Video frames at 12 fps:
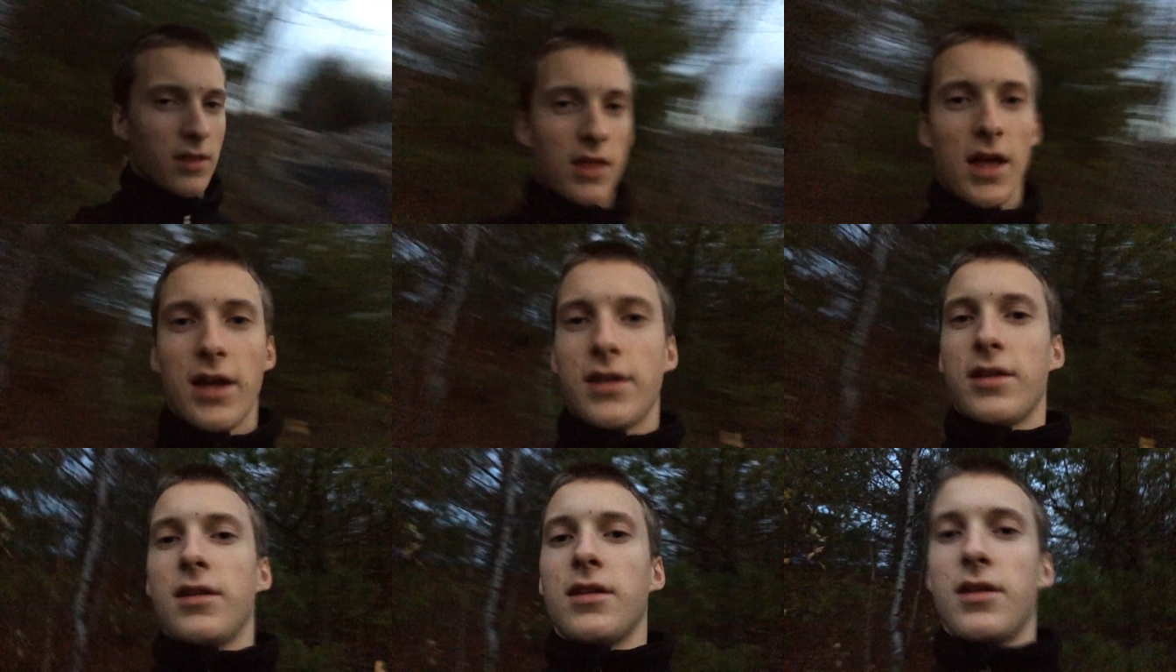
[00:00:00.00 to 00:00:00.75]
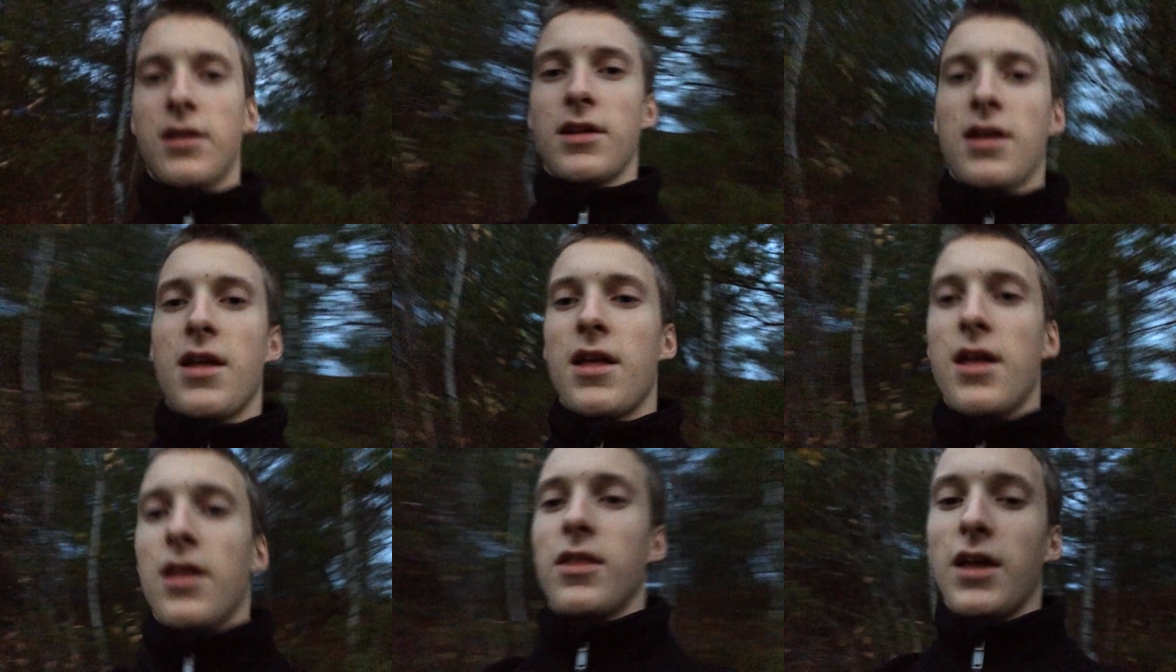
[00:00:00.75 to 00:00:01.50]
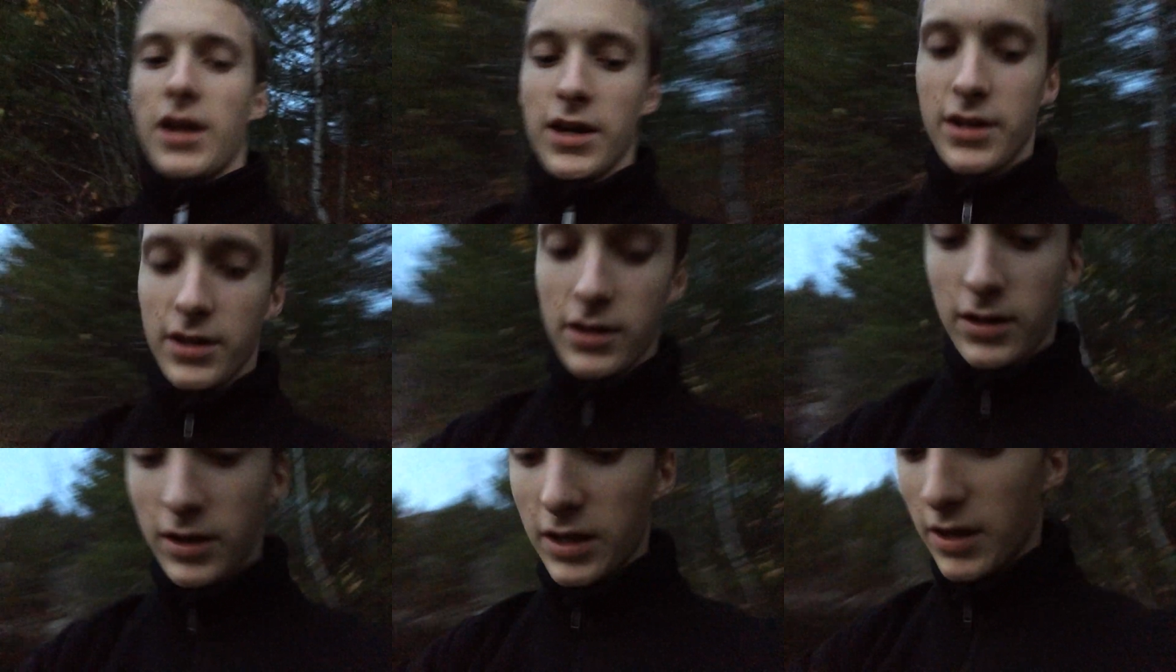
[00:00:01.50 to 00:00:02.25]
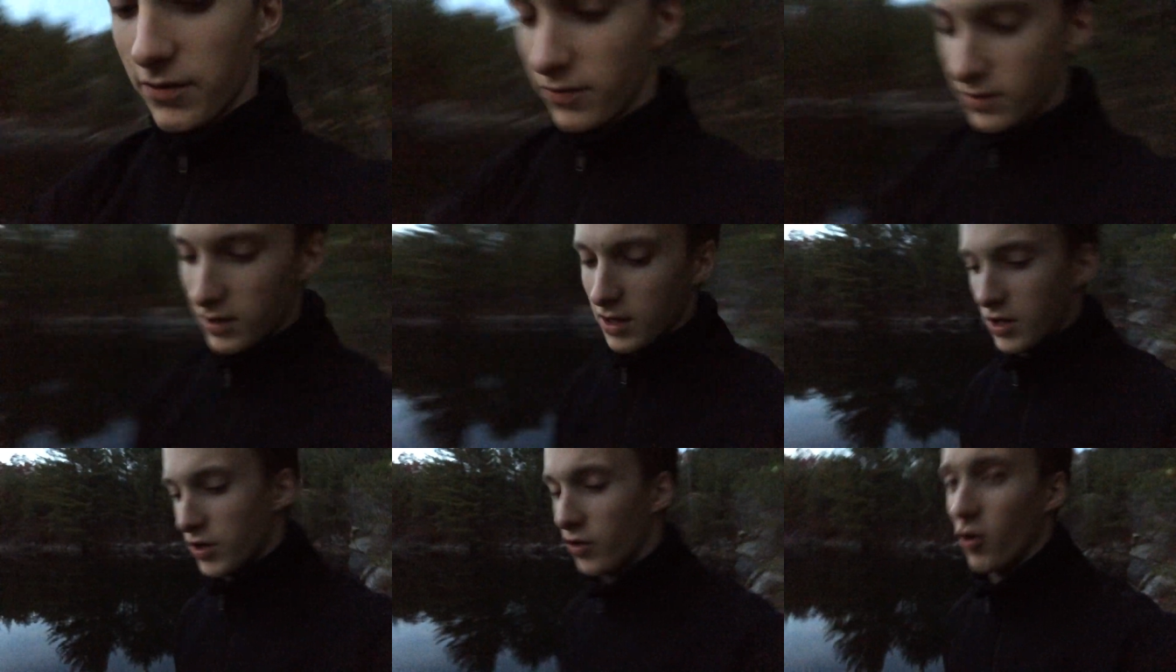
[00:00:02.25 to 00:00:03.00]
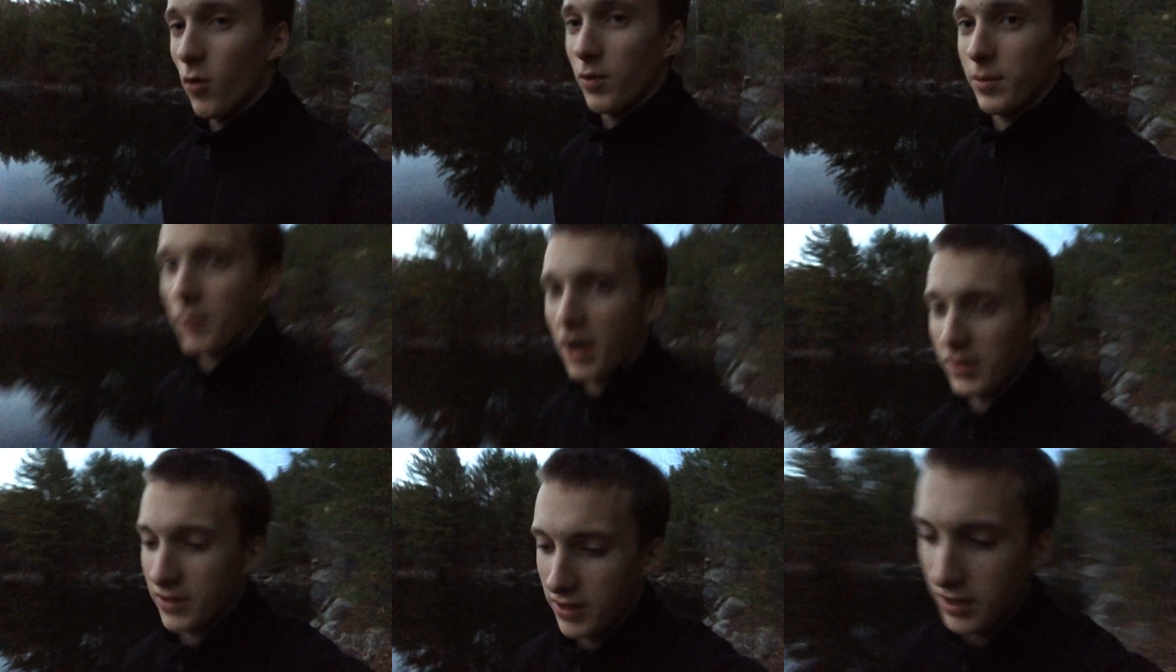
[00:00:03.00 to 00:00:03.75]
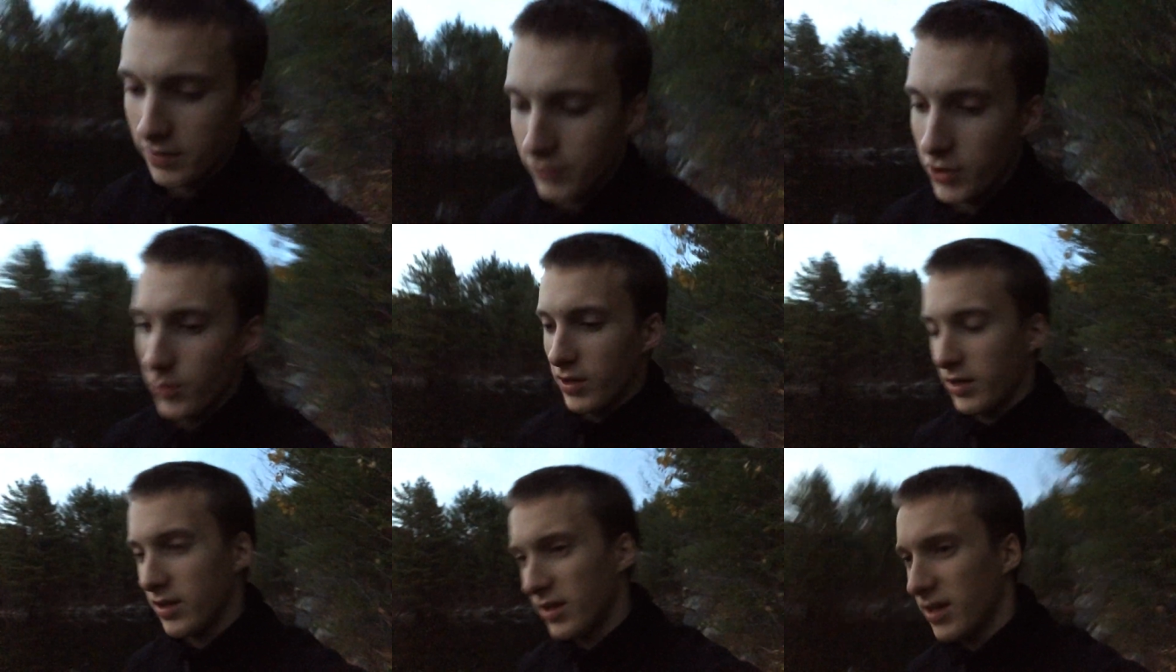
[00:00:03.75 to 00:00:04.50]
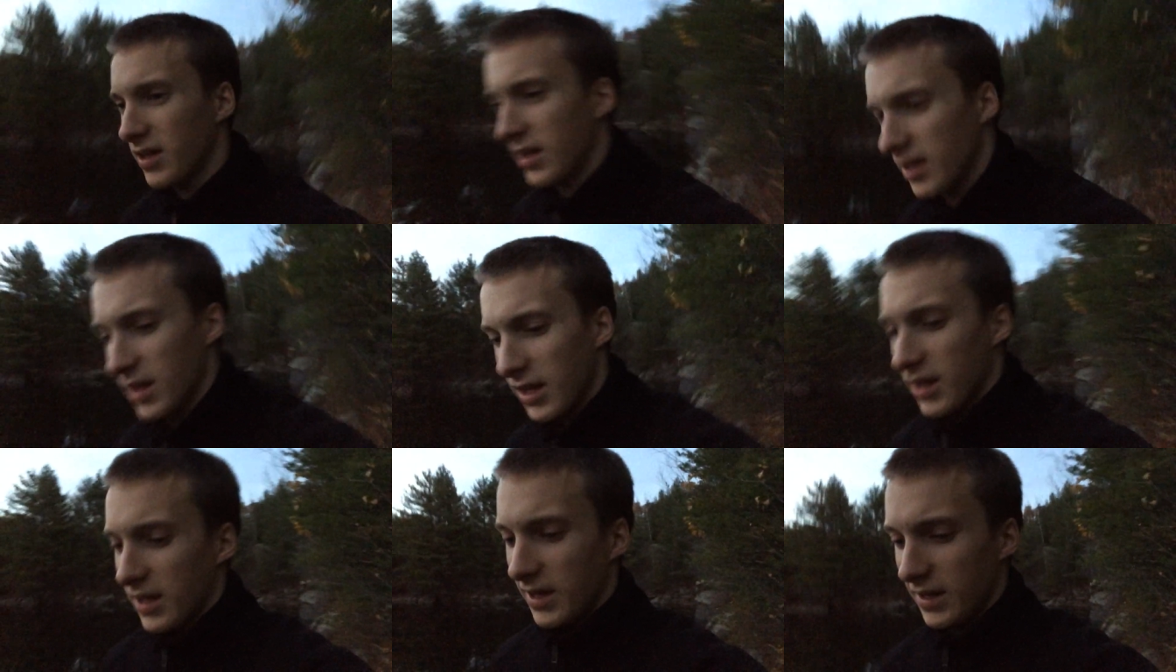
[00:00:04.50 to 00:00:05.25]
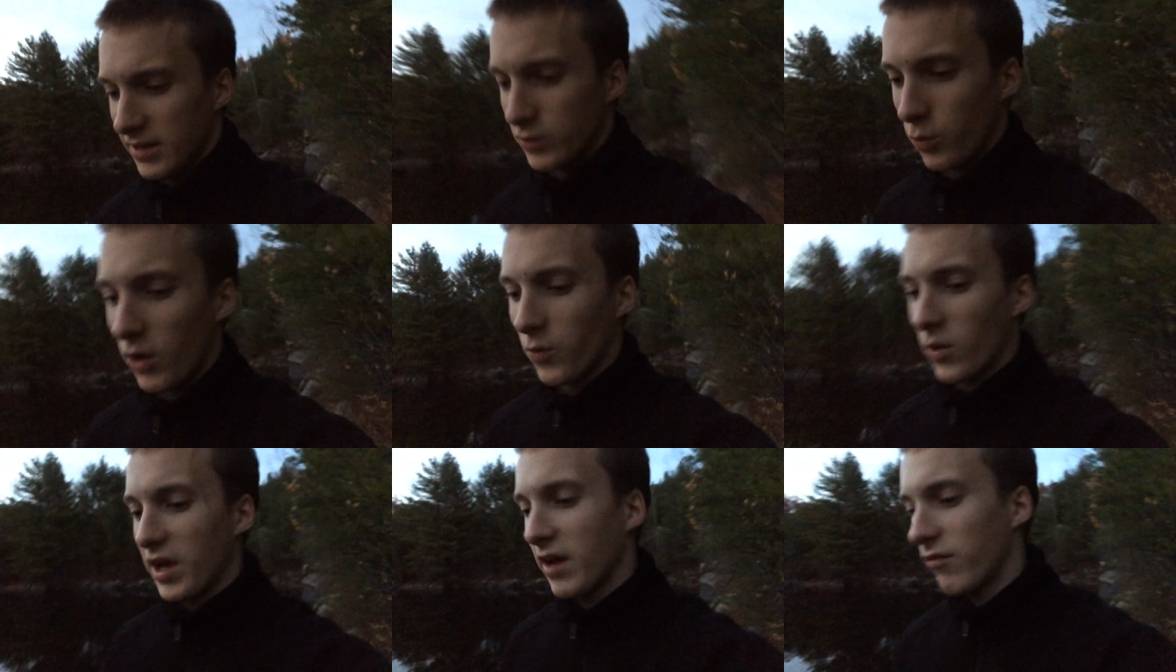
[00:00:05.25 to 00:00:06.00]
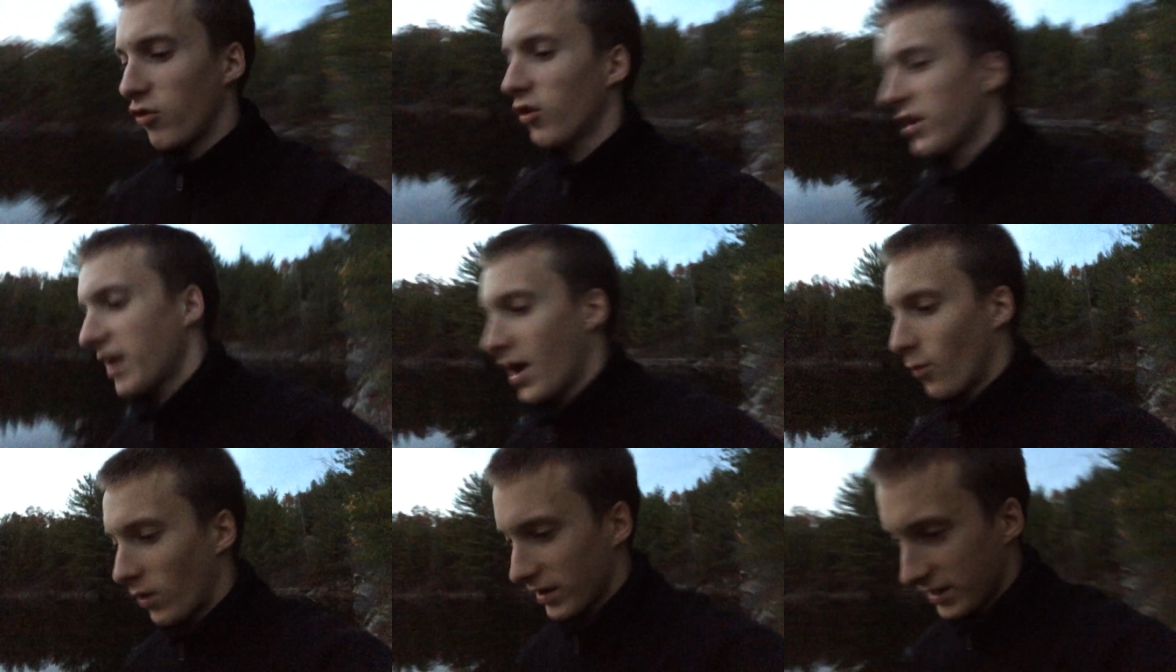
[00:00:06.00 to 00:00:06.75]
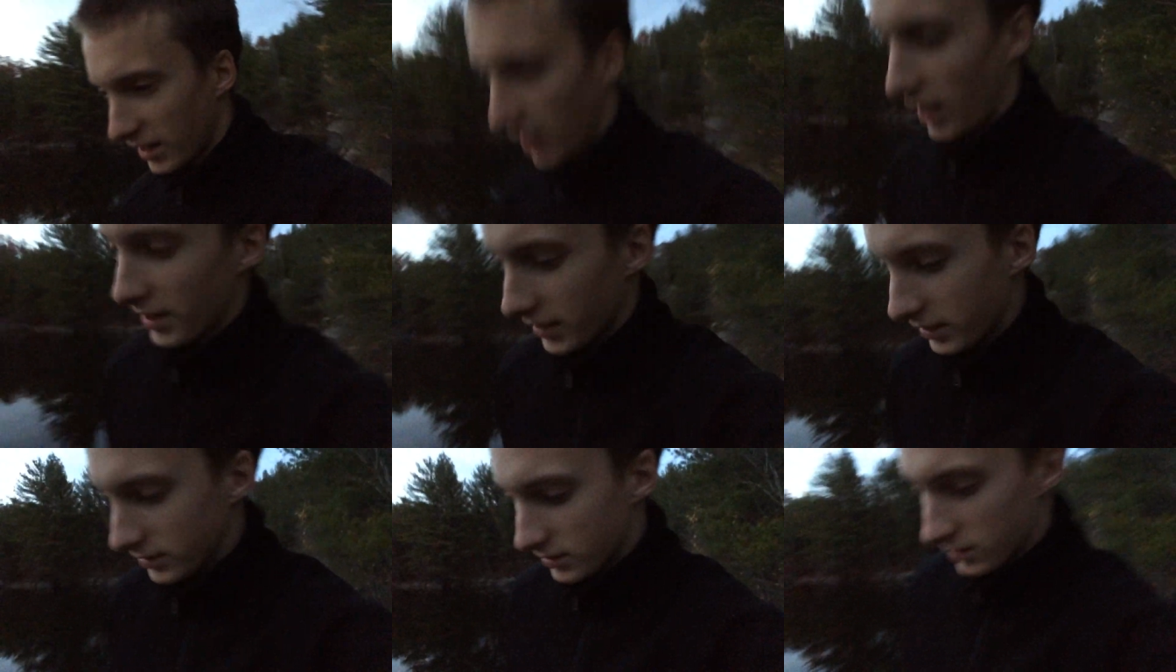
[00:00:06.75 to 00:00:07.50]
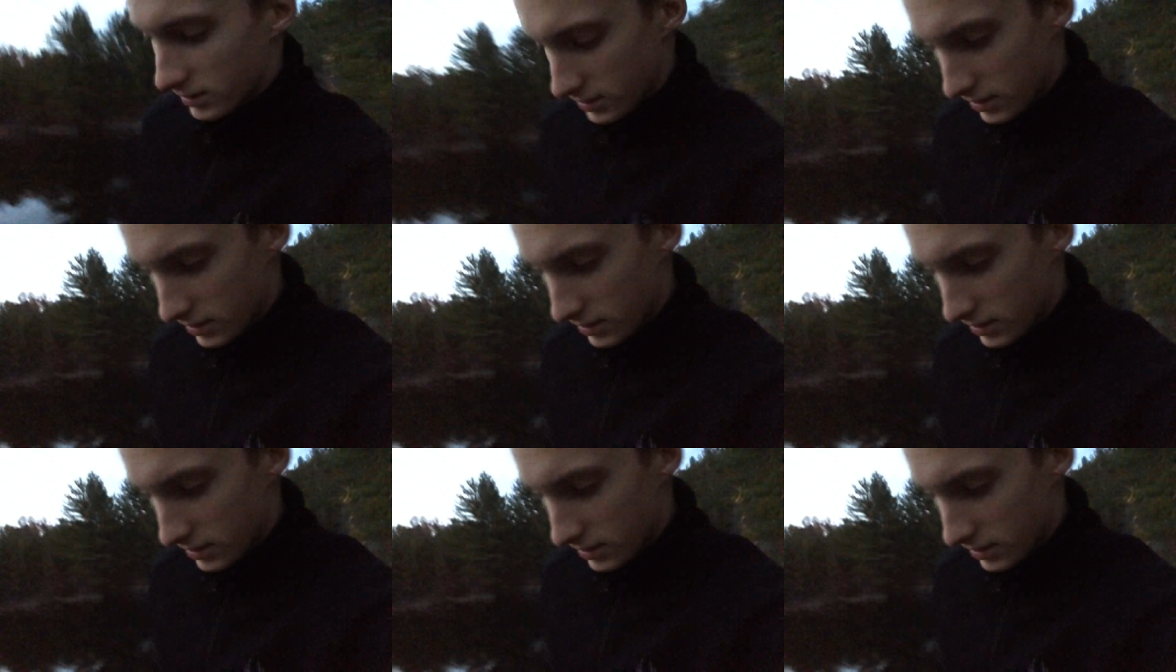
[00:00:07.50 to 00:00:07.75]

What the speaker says: that idea, if you're open-minded enough to it, is one way of looking at what God is.